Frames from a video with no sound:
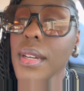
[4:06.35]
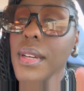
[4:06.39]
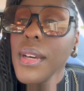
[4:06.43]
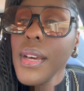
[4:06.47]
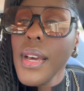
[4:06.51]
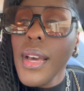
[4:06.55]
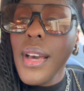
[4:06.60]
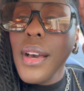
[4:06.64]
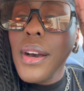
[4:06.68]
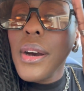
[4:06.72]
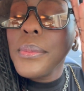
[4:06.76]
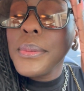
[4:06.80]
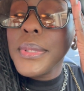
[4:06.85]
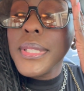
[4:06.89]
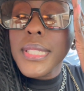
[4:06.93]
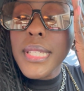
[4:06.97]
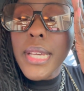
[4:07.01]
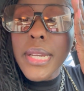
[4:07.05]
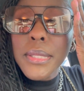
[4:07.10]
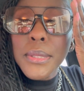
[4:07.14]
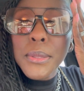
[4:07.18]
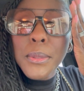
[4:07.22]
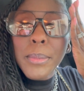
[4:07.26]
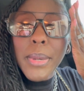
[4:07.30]
I hope this
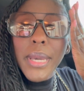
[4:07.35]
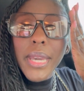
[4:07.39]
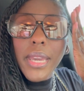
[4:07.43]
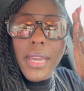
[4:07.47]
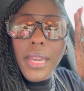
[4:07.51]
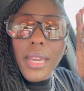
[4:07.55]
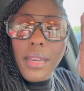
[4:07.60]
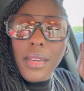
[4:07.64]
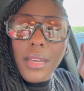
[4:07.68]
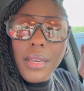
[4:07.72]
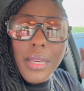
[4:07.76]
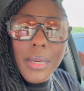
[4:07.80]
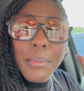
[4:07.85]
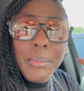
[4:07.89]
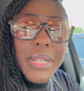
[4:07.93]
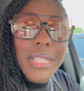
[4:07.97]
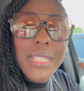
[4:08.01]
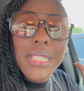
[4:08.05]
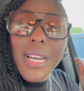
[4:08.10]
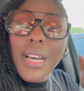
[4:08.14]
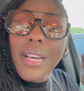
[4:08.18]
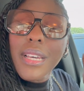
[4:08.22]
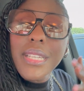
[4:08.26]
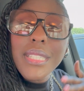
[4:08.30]
ain't too bad, but
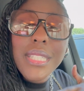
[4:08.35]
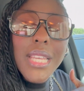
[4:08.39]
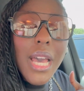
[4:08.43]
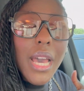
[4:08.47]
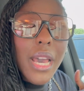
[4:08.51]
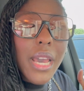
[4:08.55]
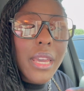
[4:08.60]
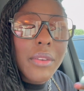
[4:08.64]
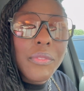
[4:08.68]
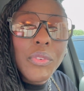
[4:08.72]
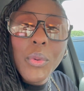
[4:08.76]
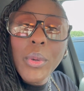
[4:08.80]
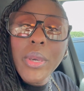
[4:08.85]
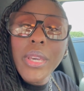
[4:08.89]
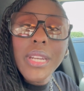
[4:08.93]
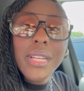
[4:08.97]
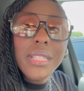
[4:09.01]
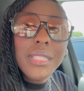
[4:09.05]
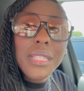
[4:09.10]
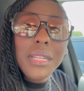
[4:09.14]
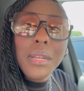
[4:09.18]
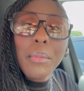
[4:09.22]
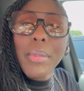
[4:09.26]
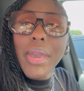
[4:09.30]
y'all, it's hot. If you hear
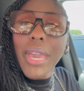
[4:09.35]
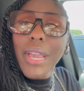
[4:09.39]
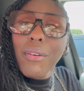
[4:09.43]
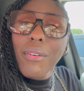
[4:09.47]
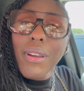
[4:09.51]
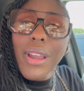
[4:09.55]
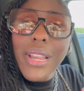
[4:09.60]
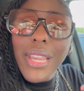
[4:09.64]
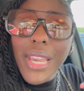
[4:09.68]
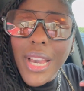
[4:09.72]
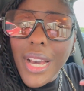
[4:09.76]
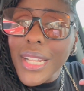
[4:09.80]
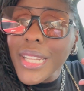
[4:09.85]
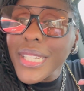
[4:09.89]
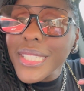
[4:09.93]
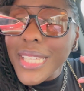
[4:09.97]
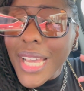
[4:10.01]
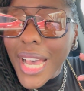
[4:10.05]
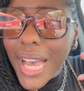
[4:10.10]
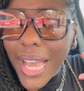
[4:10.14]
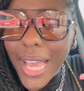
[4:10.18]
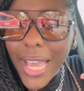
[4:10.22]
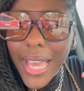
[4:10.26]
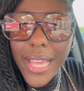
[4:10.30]
this in the background, y'all, it's
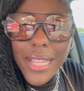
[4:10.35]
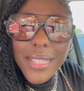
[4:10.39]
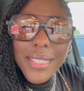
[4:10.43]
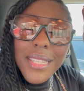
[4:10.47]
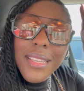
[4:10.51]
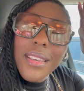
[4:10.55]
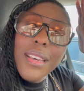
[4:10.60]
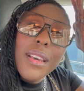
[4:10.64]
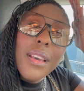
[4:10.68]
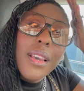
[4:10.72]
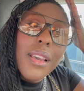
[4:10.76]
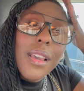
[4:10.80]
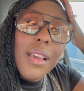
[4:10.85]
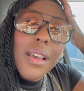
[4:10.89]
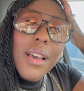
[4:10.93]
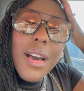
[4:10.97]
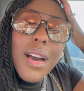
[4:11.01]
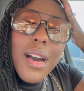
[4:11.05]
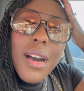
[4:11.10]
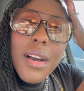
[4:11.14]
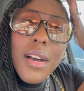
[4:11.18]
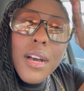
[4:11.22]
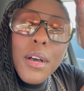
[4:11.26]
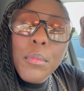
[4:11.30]
hot.
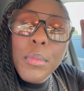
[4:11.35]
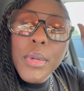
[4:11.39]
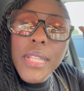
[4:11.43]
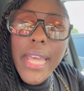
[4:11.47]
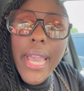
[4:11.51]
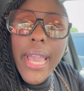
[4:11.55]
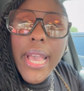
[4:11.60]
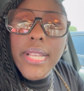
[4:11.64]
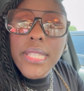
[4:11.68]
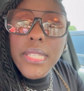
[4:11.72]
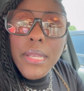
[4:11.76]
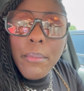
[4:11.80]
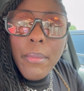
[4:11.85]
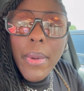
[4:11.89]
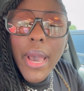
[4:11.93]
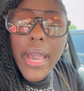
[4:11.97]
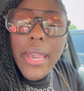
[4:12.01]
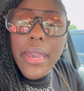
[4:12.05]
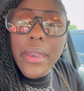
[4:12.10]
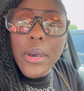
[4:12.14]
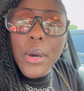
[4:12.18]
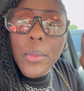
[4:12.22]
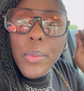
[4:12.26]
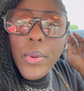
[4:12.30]
But they had some
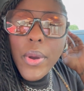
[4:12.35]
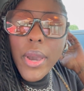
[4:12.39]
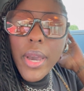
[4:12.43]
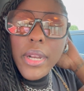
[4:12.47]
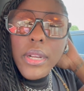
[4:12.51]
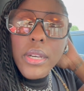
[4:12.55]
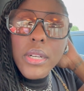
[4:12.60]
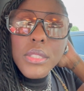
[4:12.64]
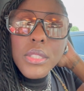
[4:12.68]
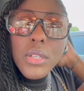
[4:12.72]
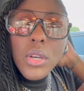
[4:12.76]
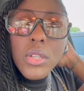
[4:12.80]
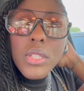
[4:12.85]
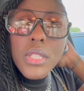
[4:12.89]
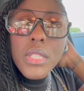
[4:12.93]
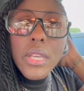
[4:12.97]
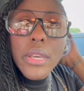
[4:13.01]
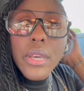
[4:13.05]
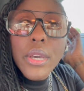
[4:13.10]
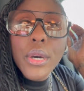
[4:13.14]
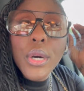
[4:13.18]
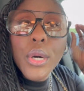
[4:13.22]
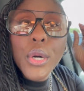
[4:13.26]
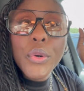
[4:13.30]
Miel products on
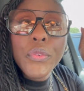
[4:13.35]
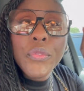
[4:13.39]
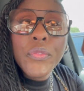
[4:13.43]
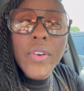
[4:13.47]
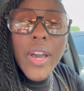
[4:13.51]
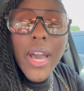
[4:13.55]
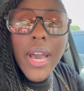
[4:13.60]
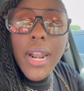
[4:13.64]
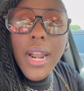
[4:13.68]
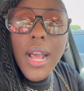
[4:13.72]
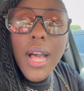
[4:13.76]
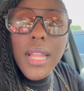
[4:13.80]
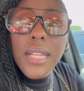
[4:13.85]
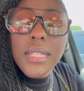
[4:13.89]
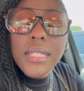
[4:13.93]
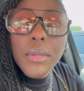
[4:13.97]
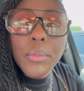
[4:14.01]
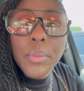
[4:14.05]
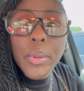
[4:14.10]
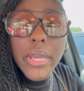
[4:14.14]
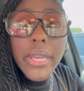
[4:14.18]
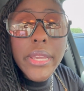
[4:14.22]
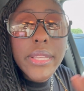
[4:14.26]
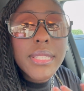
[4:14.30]
sale, $5 a
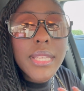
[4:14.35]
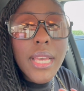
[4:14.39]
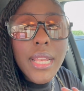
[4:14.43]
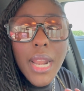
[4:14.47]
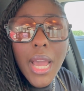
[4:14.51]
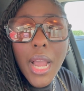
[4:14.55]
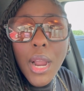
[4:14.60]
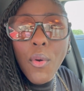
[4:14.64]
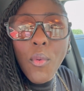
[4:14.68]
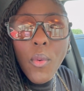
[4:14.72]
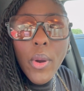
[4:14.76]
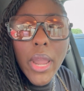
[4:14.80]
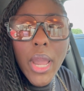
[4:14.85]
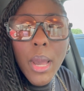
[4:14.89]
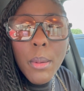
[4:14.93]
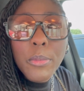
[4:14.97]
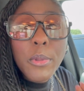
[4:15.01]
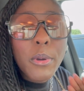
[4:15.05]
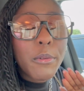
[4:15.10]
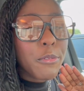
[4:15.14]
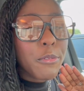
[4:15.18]
piece, and I grabbed